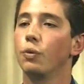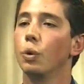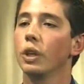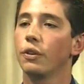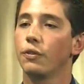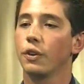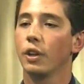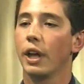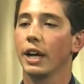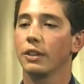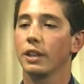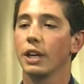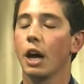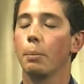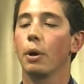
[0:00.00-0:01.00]
really feel like
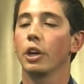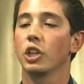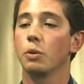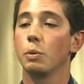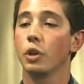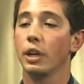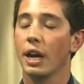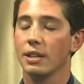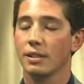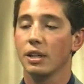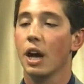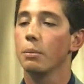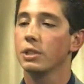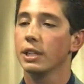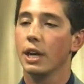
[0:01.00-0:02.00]
the Cal Poly community has
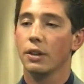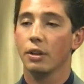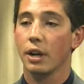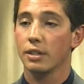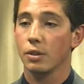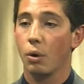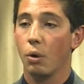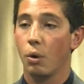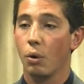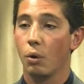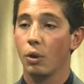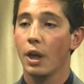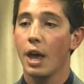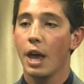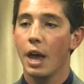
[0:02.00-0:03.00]
come together as a
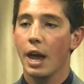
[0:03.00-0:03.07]
whole